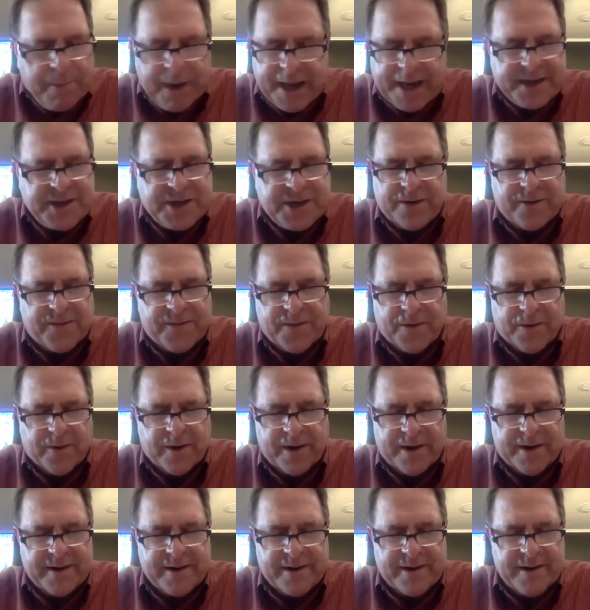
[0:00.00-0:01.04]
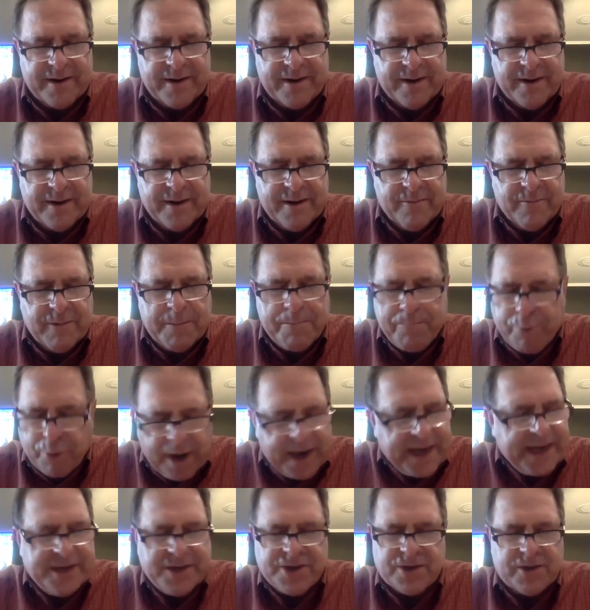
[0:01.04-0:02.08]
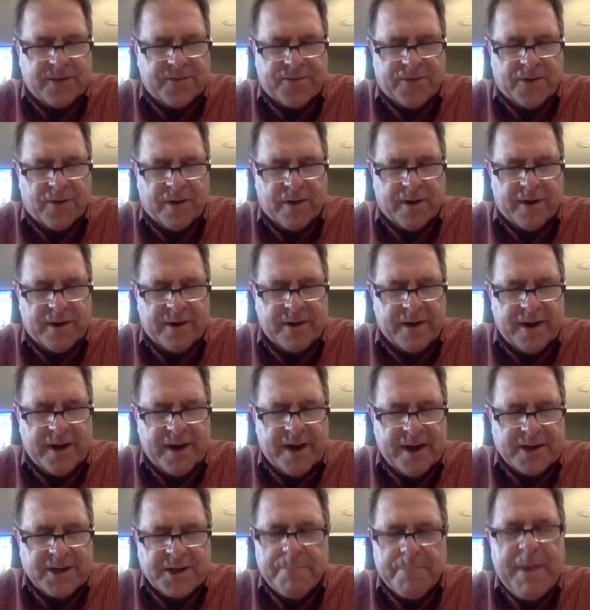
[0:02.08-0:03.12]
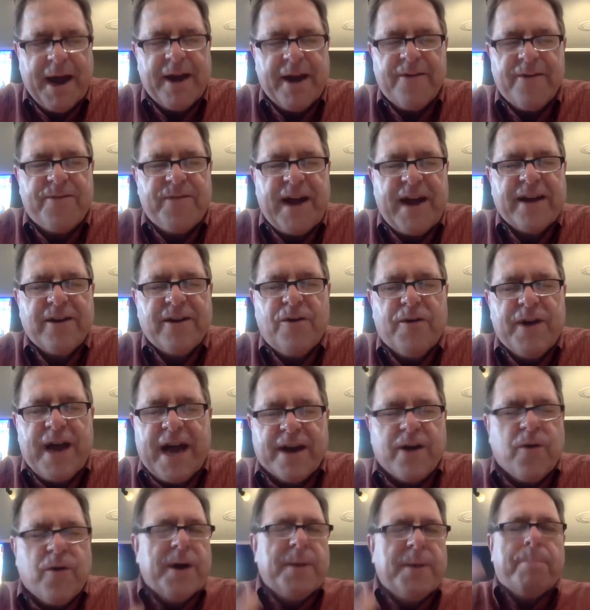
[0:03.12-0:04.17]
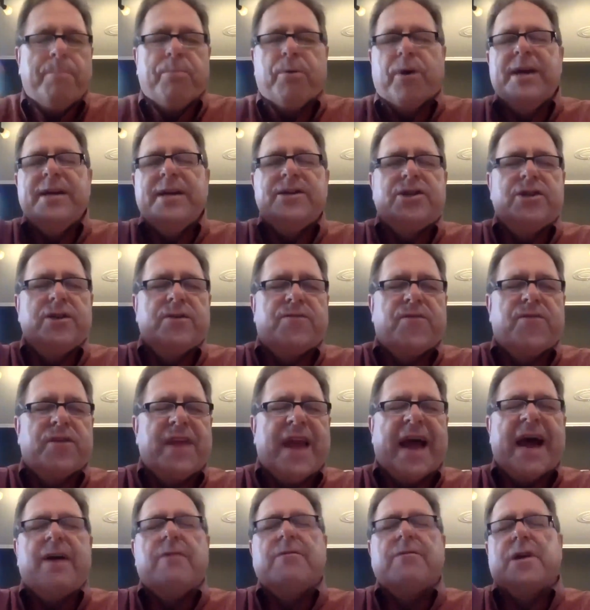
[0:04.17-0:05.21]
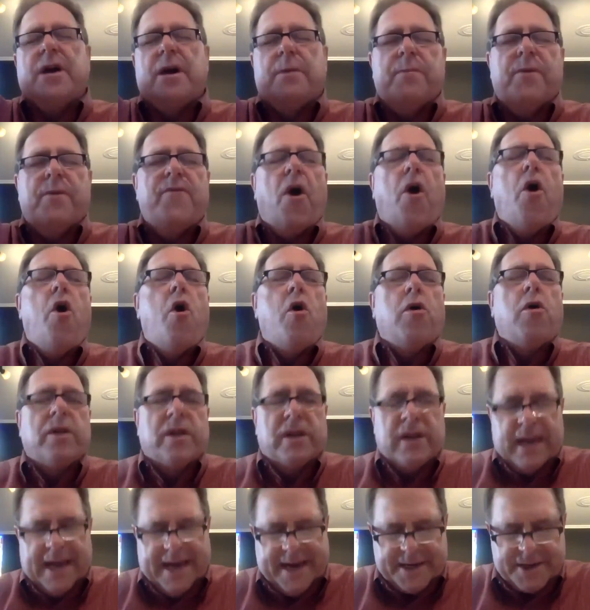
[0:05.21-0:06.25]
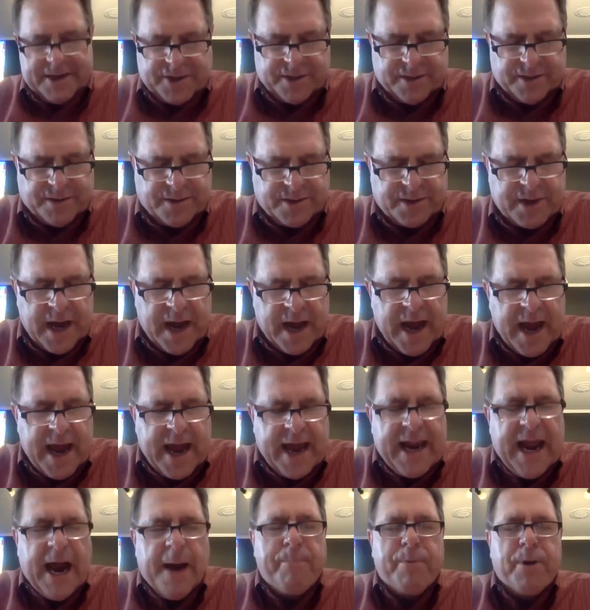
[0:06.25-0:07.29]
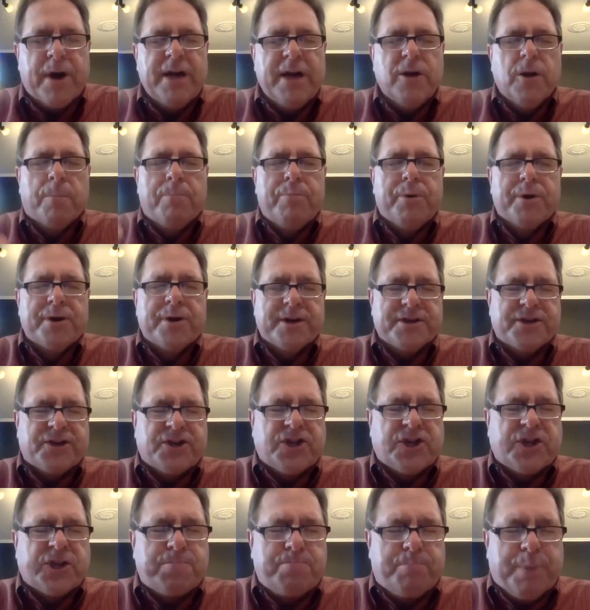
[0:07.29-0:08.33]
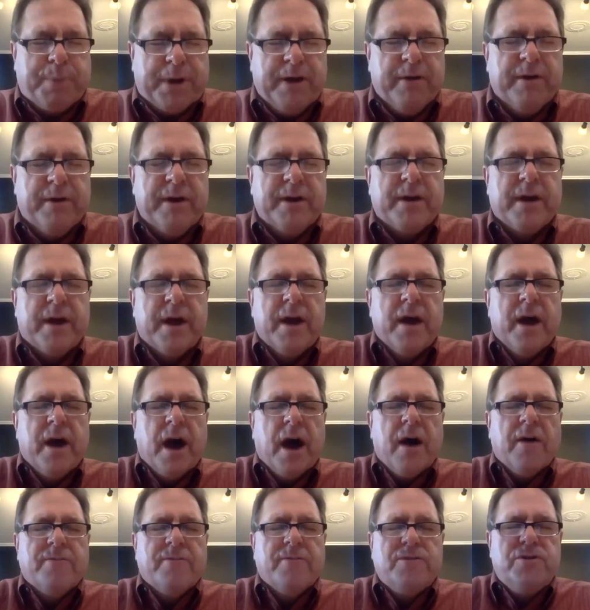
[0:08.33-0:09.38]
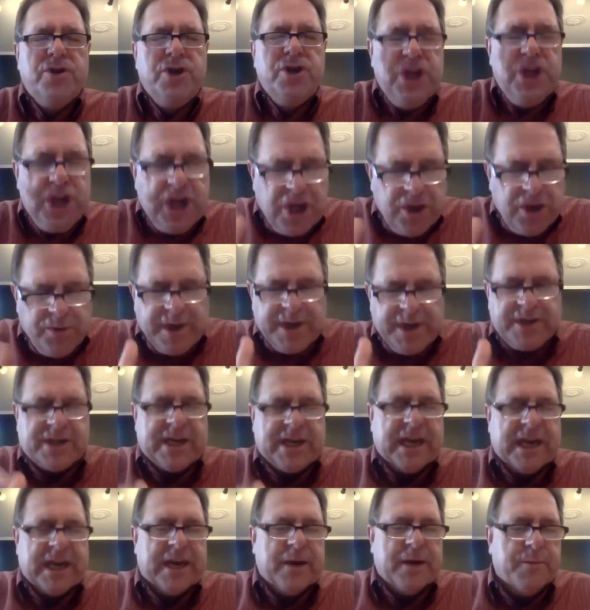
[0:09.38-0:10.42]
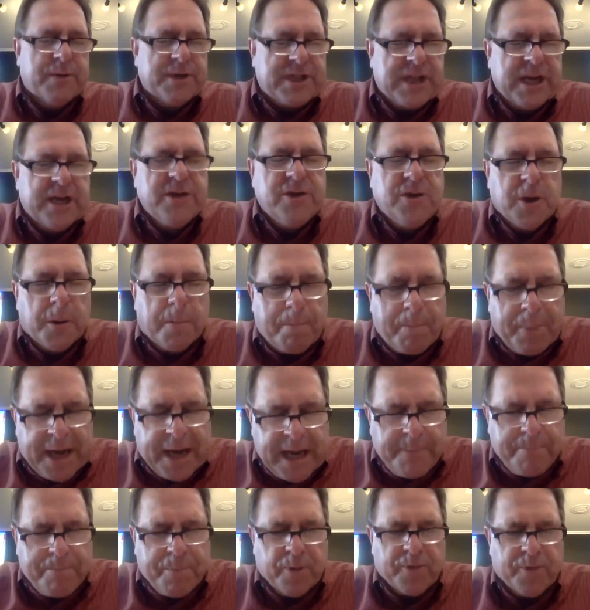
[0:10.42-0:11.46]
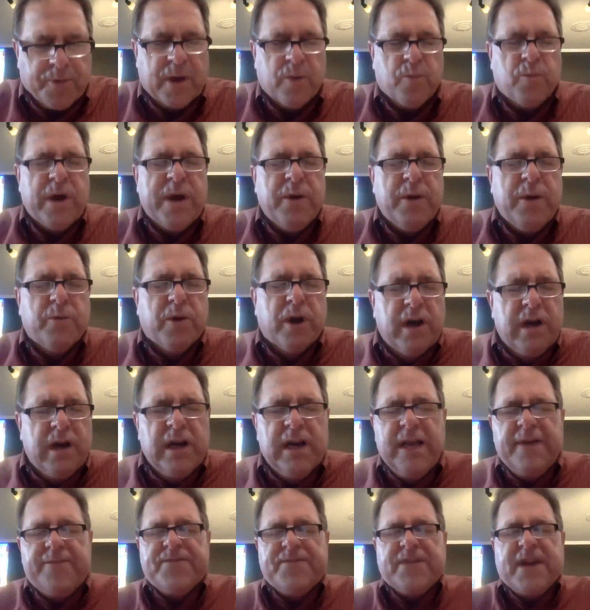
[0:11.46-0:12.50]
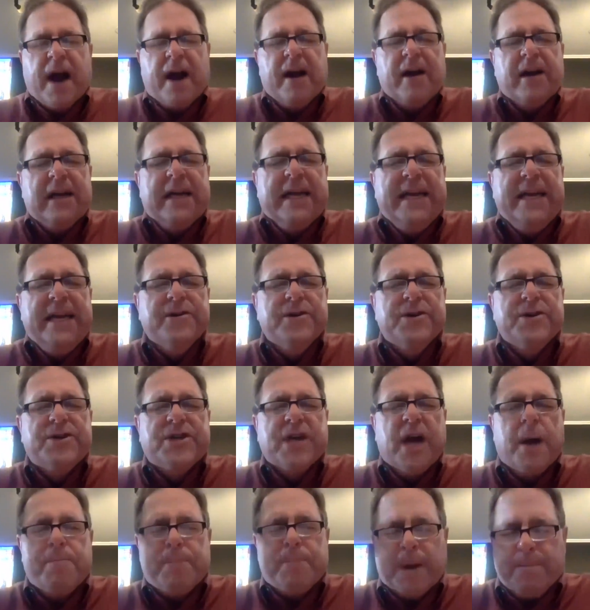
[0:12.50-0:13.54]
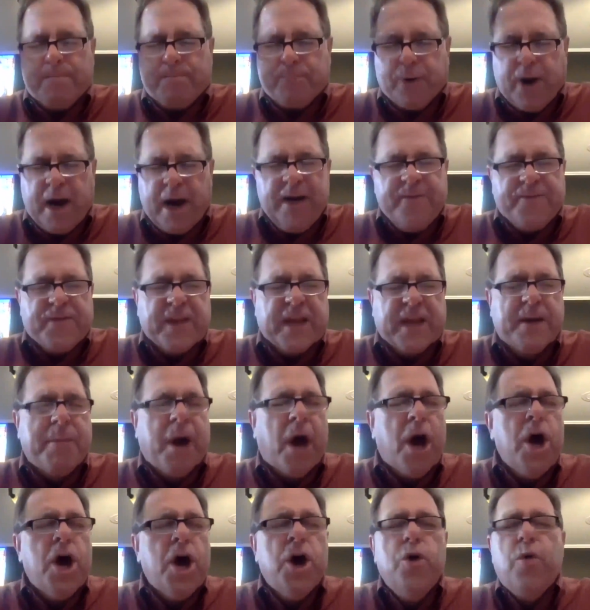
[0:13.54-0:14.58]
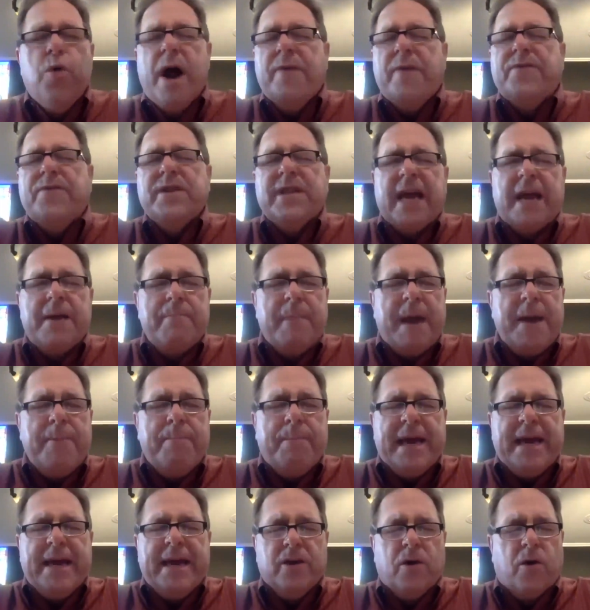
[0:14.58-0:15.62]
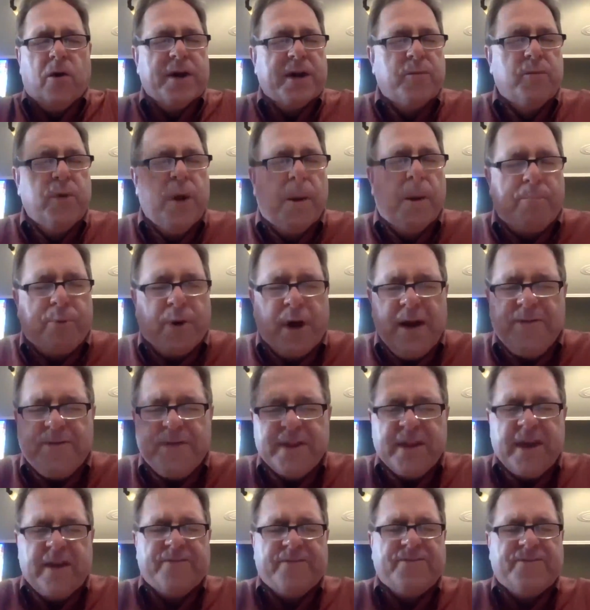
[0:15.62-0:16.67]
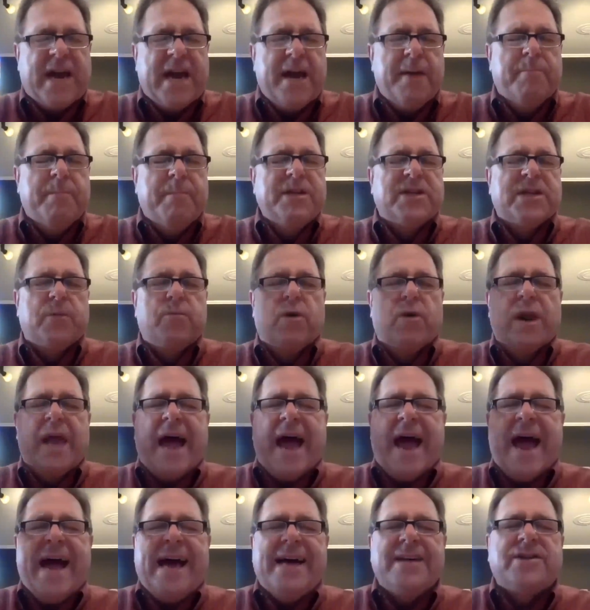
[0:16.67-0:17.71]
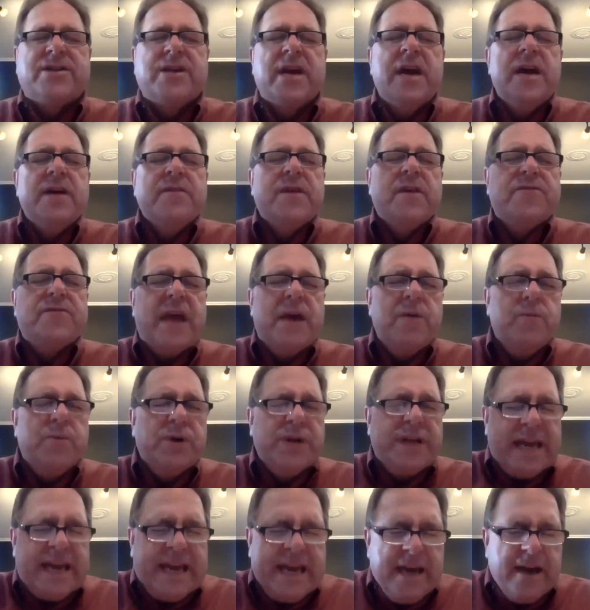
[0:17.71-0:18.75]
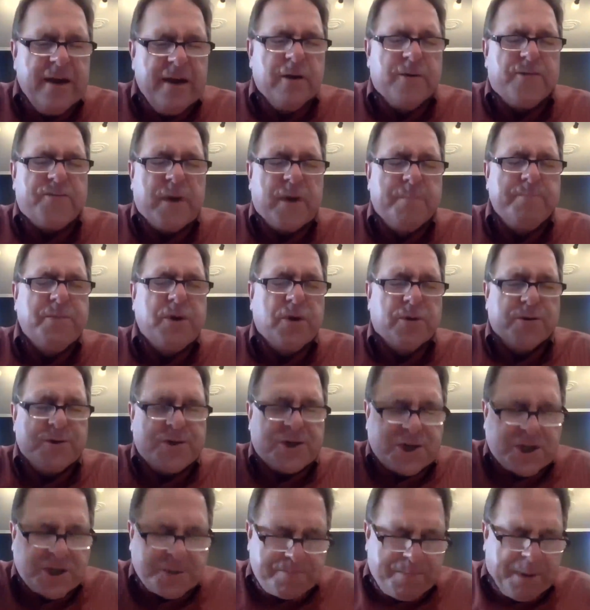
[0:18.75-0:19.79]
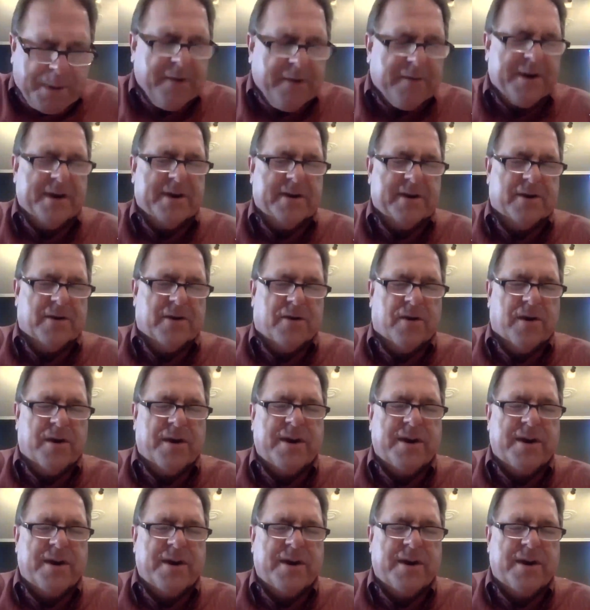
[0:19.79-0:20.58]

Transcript: bless you for Hallelujah. It. We praise yes. you for it. As a matter of fact, Lord, I go ahead and praise you for the outcome of all elections. Yes. And I pray you'll put a spirit of unity within your people, that we will yeah. lift our leaders up and pray for them, whoever they may be. We'll pray for their families and we'll ask that they would hear from your spirit, Lord,